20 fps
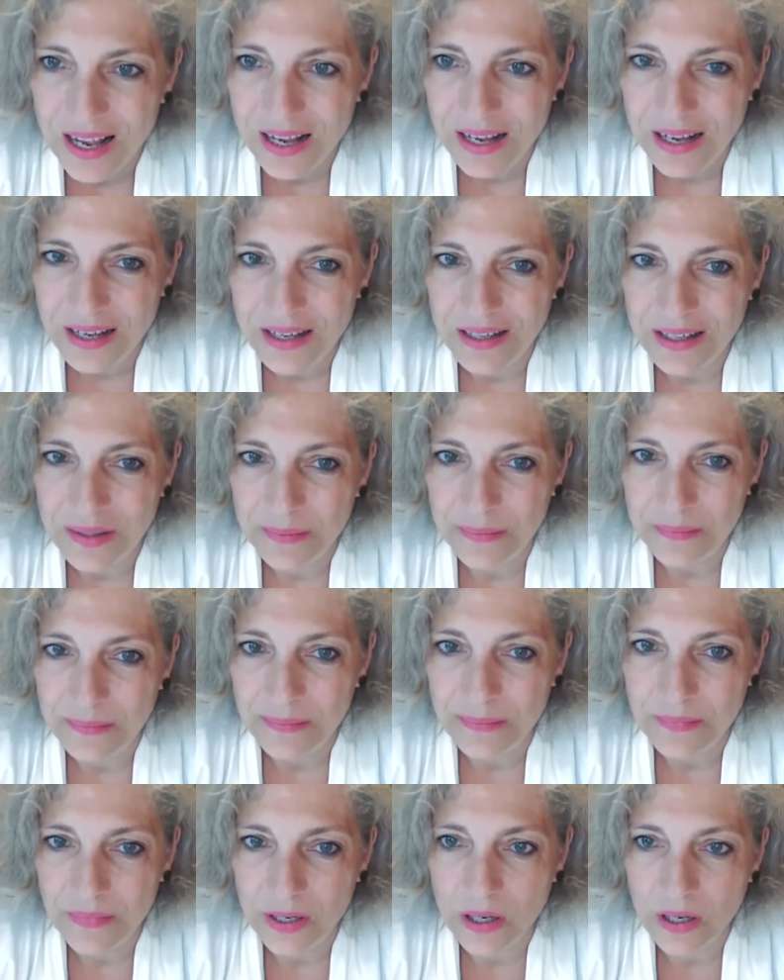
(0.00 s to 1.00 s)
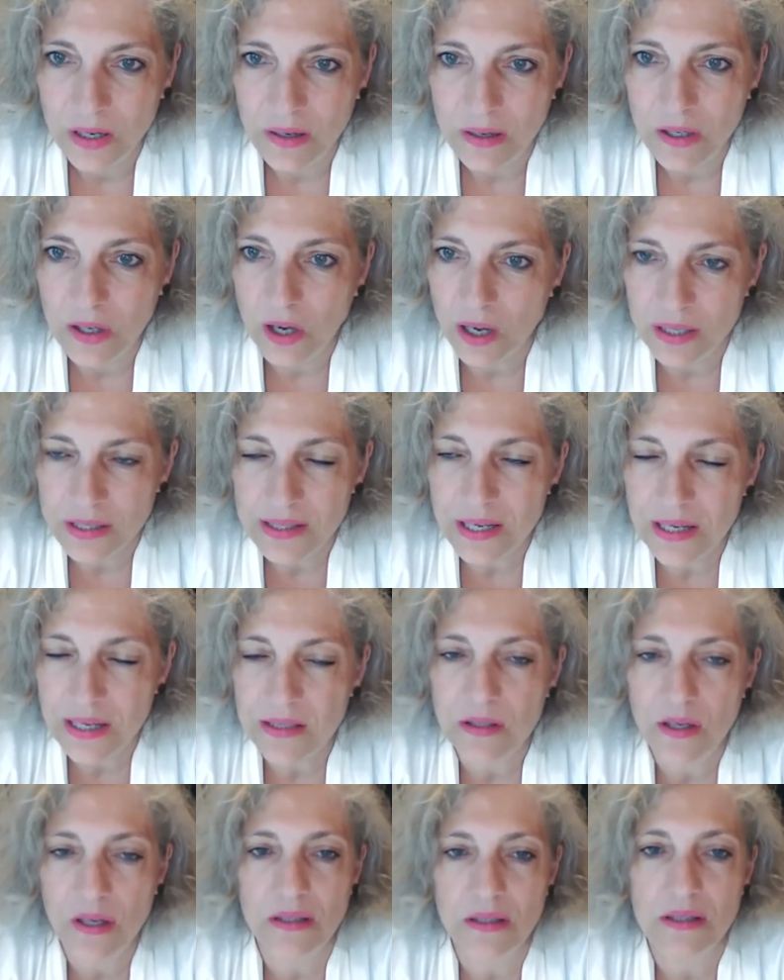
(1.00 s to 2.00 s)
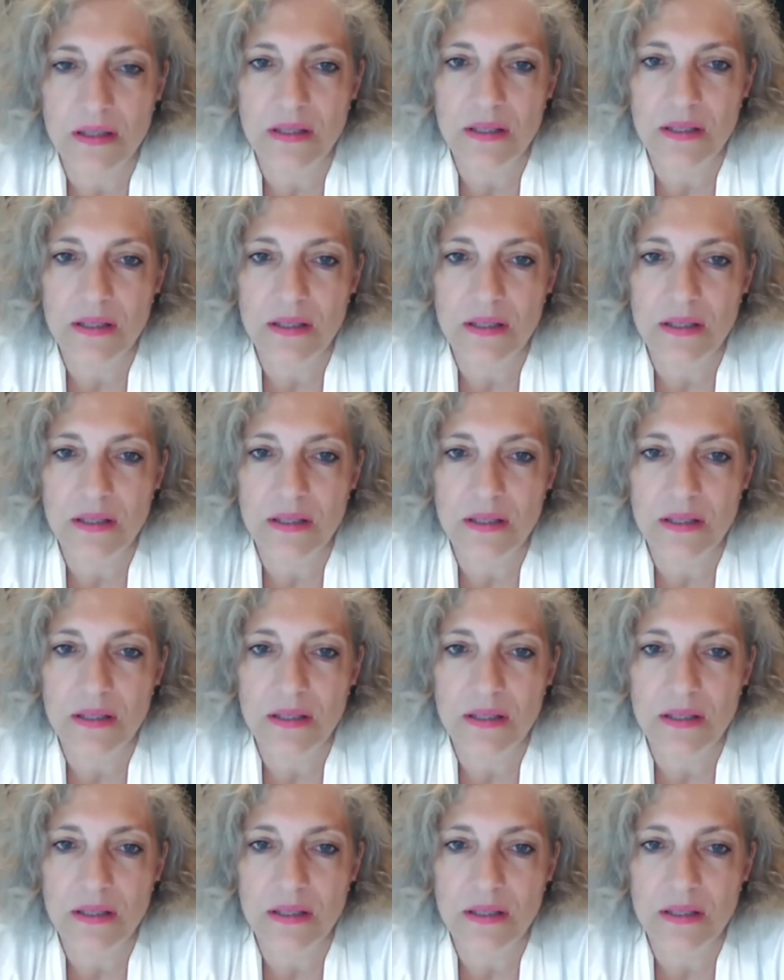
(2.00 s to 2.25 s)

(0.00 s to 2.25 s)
GOTS does not